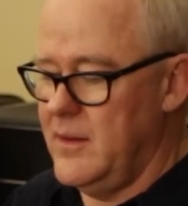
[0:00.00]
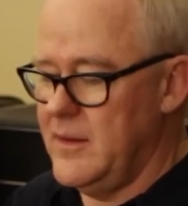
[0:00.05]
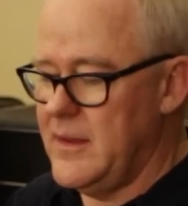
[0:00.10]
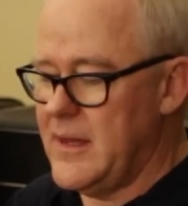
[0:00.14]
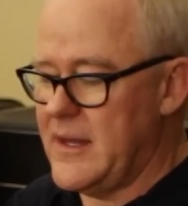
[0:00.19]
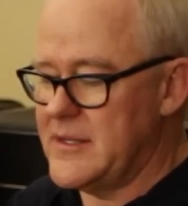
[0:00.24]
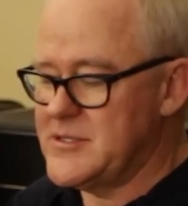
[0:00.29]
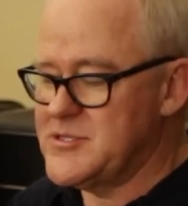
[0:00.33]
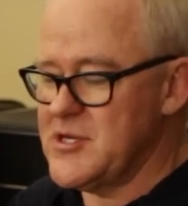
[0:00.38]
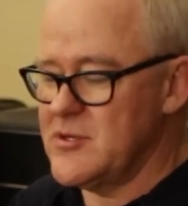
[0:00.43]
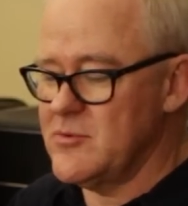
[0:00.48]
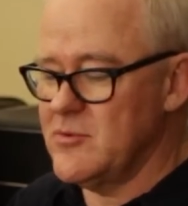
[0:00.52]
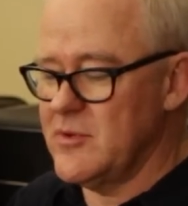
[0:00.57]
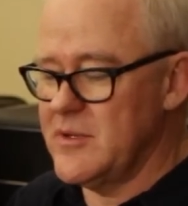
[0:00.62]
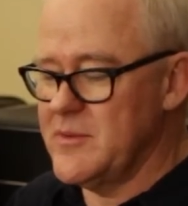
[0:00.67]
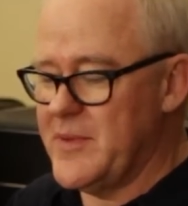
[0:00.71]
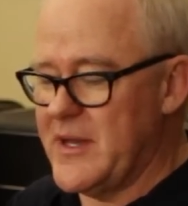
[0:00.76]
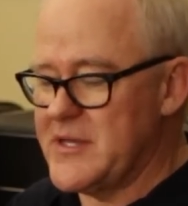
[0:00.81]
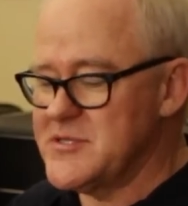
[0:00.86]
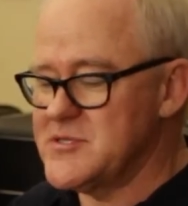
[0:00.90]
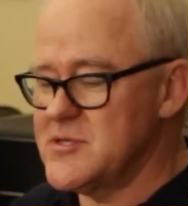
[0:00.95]
Yeah, generally
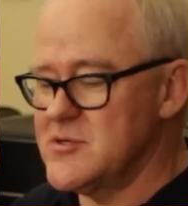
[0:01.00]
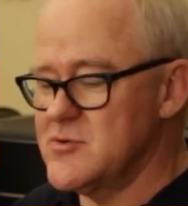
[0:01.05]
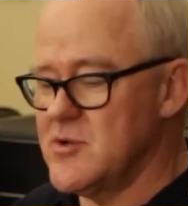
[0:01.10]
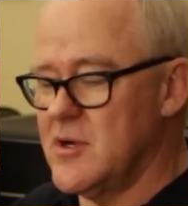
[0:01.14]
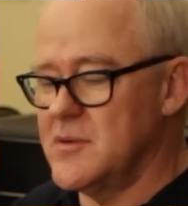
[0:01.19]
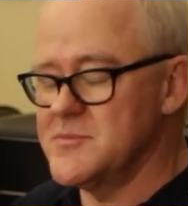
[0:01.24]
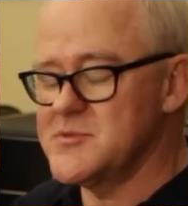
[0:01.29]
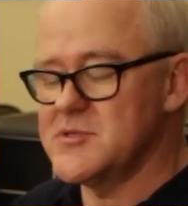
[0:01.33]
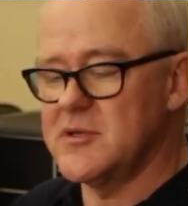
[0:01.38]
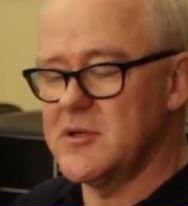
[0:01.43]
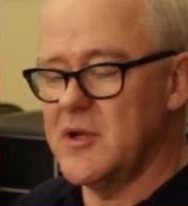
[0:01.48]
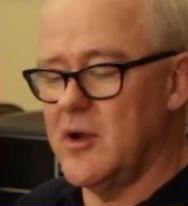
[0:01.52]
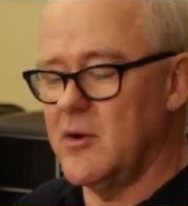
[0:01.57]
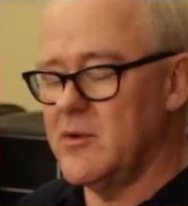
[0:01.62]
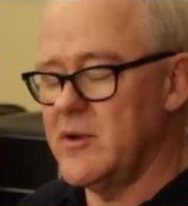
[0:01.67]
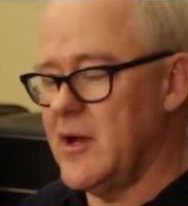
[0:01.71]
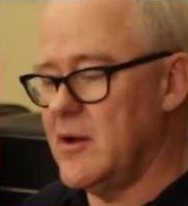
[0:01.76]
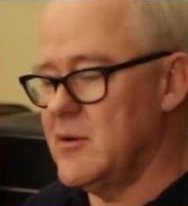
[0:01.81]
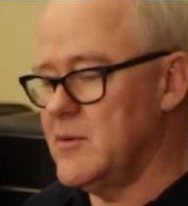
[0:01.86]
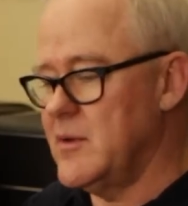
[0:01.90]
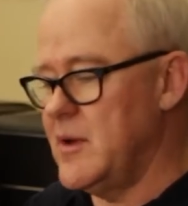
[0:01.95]
bass and drums can go
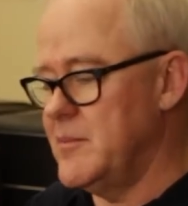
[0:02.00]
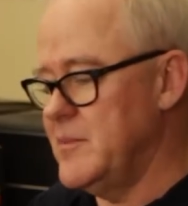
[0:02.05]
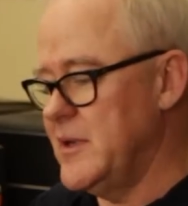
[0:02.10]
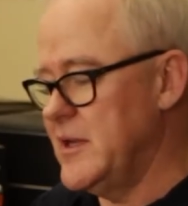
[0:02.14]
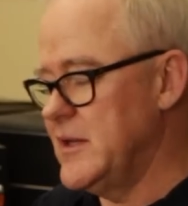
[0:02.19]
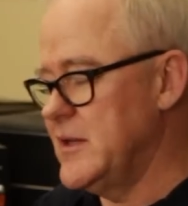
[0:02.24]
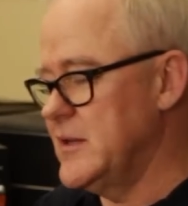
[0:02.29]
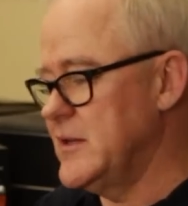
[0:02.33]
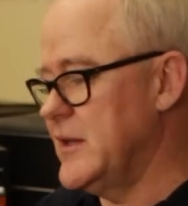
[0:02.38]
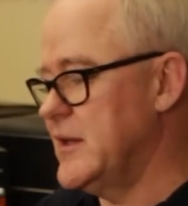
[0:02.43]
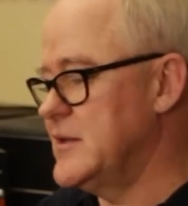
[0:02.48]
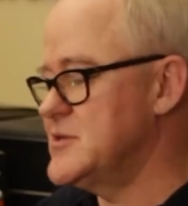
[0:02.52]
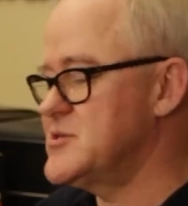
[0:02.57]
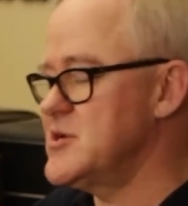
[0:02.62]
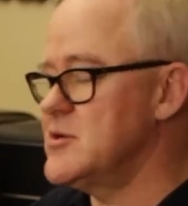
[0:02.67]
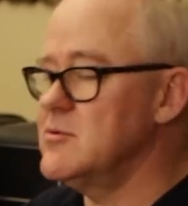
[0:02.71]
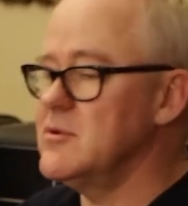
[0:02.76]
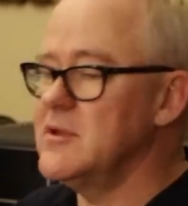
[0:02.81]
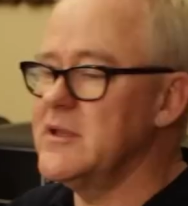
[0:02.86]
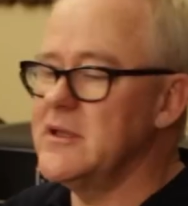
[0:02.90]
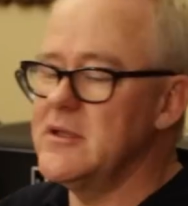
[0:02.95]
down immediately, and
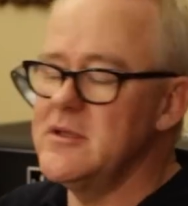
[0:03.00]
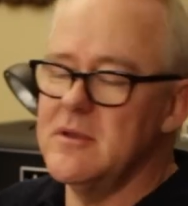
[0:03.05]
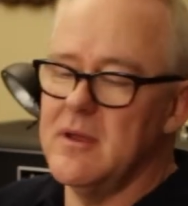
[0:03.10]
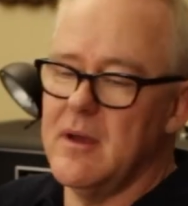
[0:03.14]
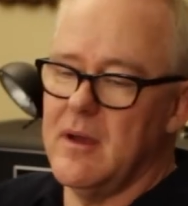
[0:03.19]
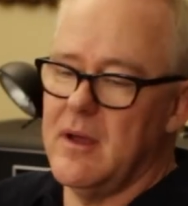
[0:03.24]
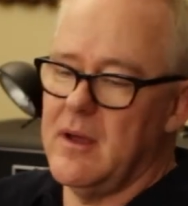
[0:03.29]
generally,